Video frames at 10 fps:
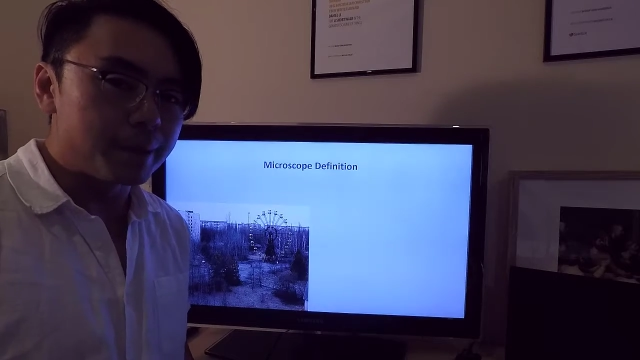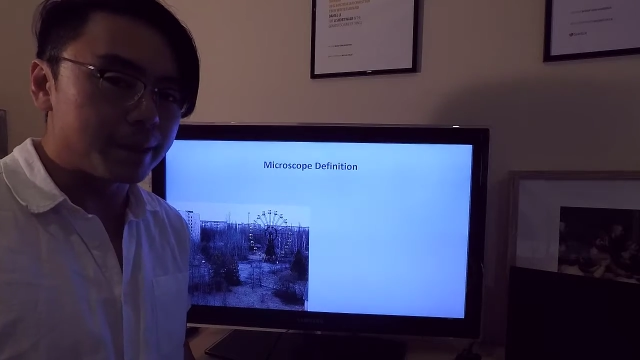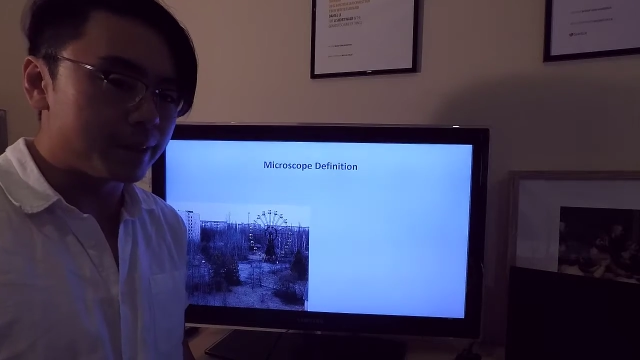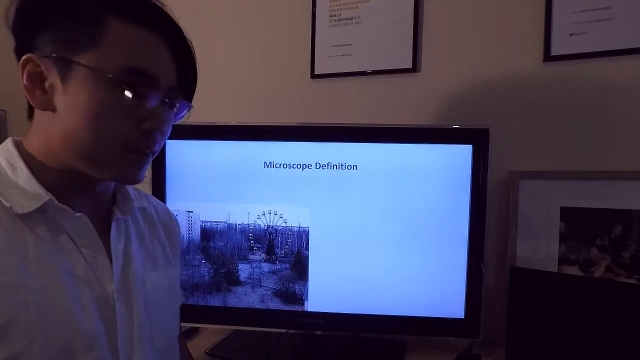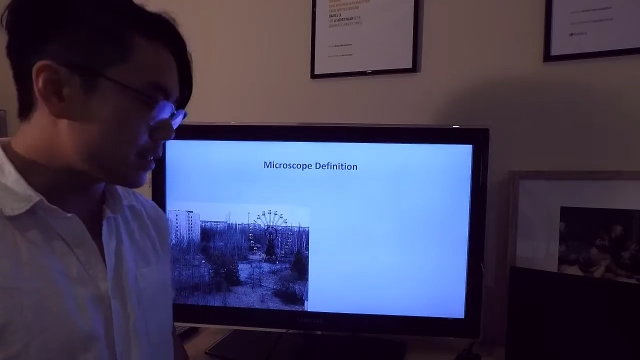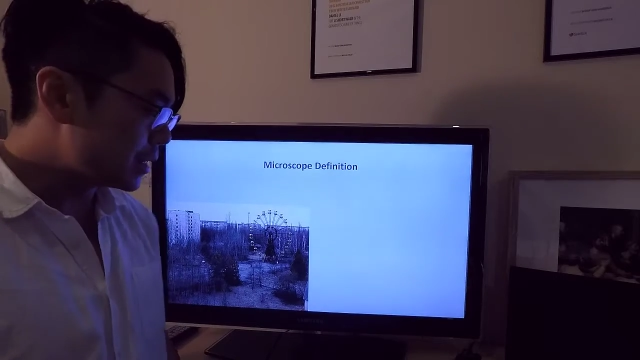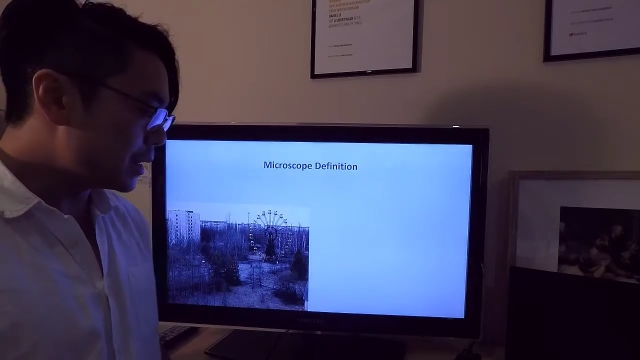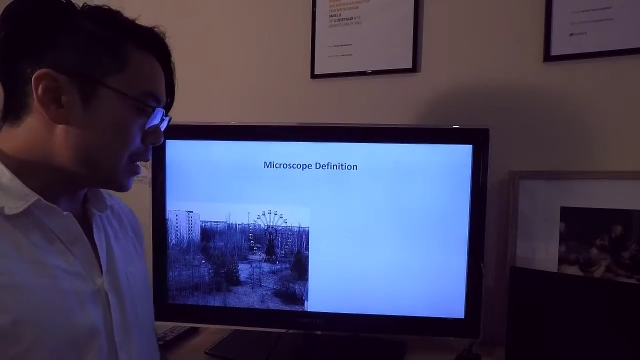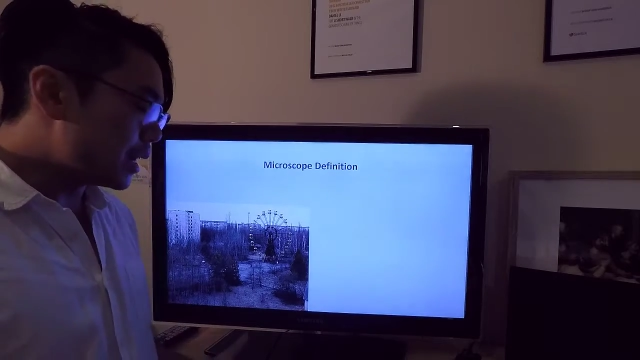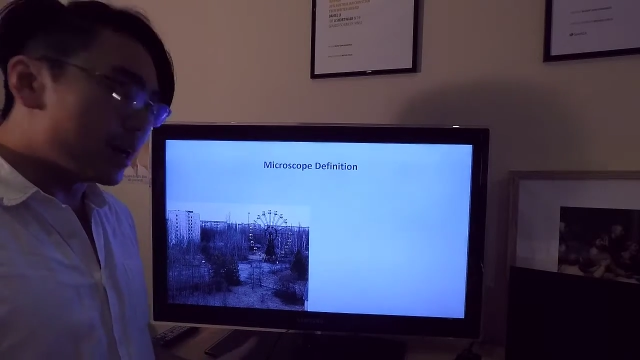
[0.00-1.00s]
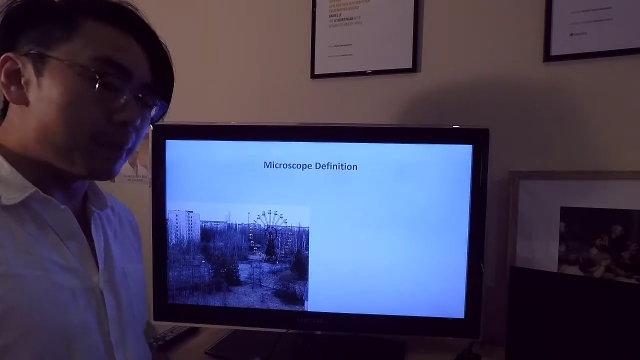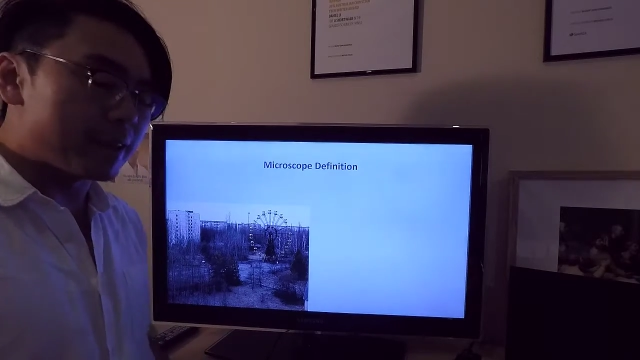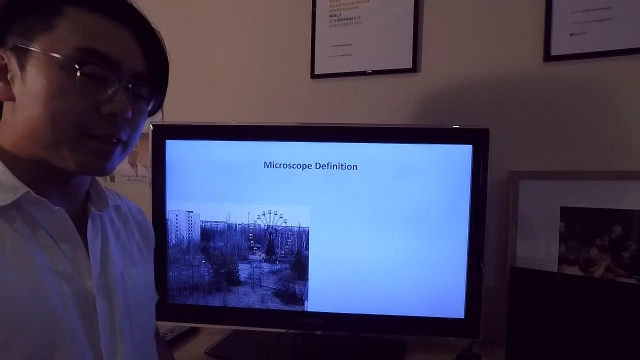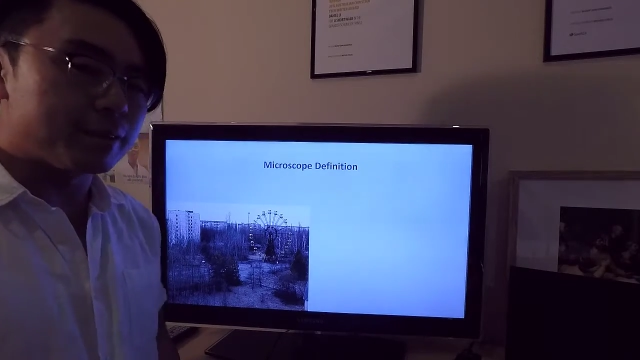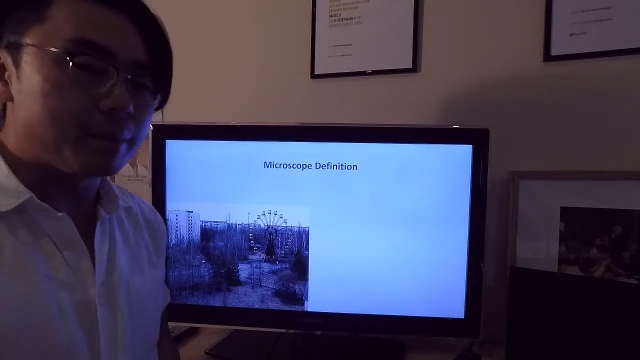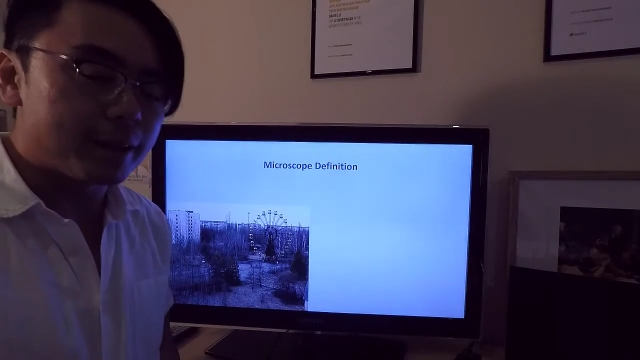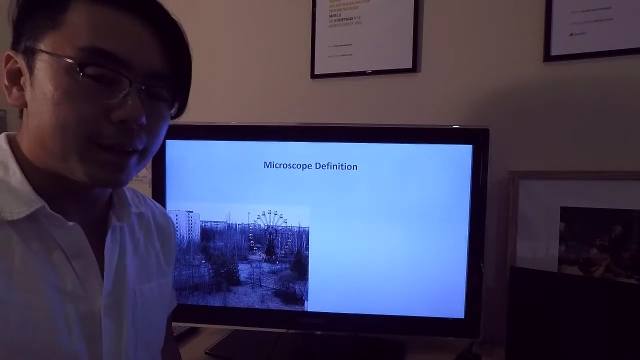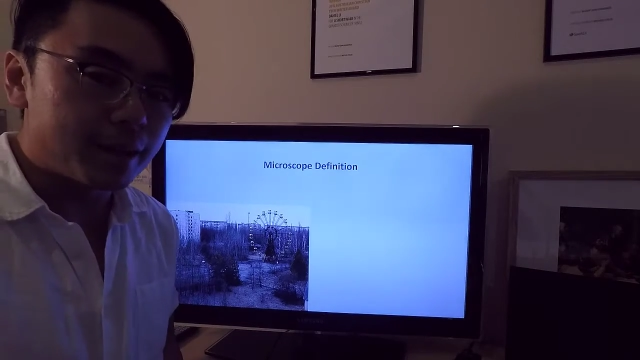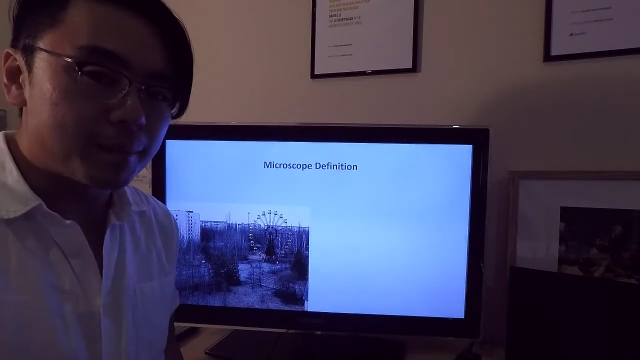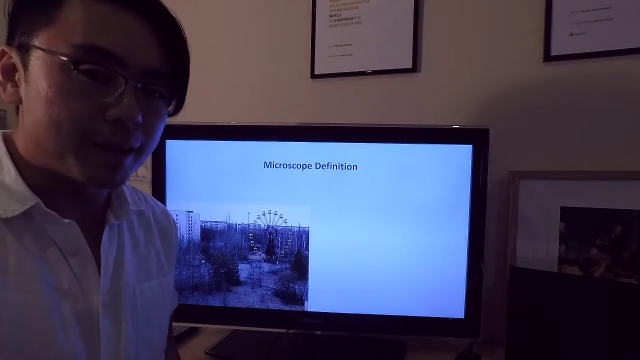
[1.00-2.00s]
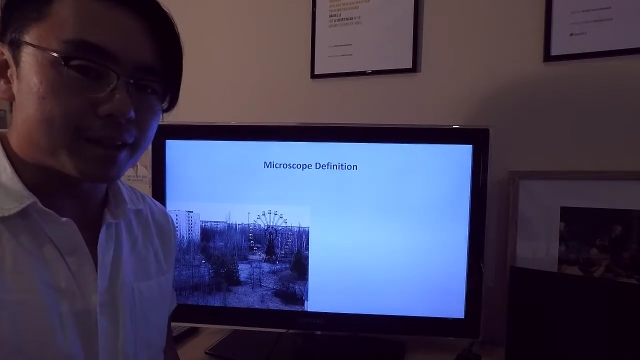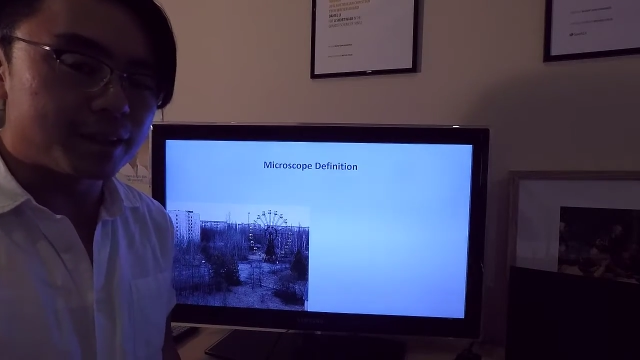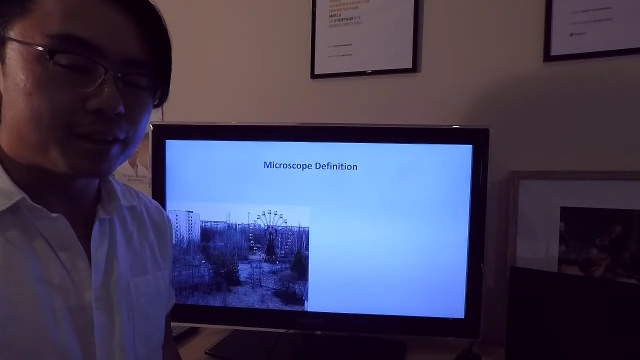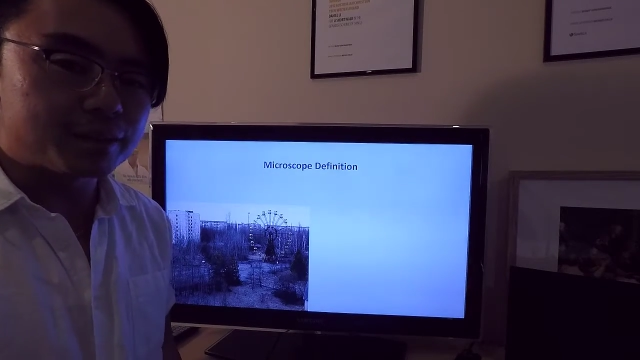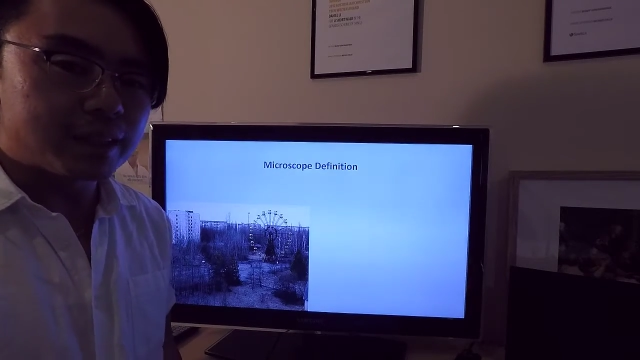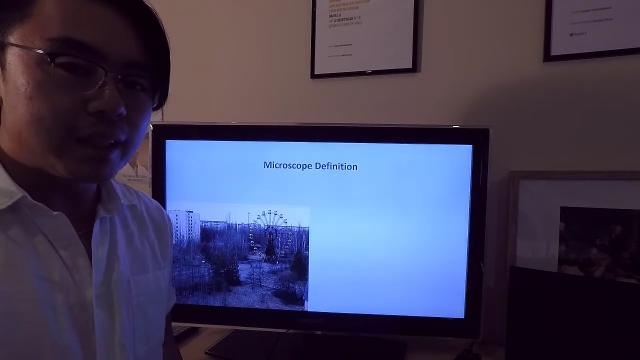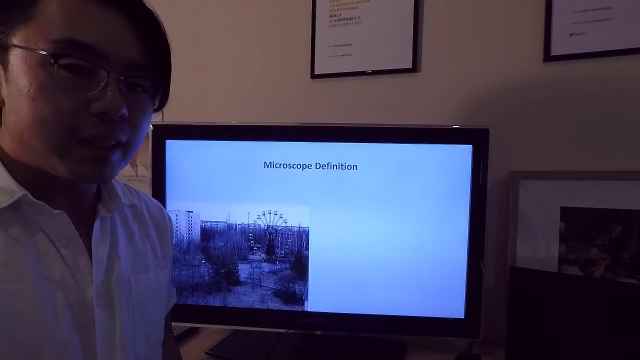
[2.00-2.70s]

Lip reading: because I basically made it up myself.